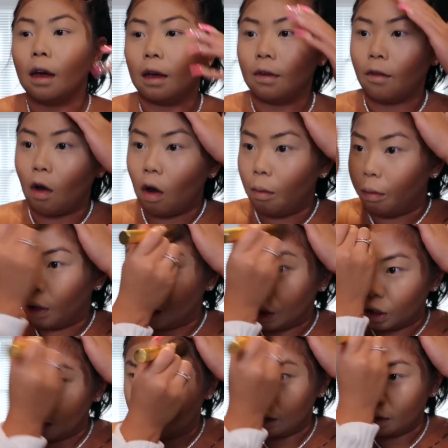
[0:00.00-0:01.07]
of all
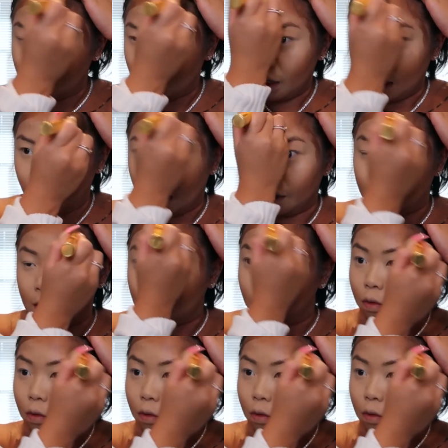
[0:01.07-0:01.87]
brushes, and it was like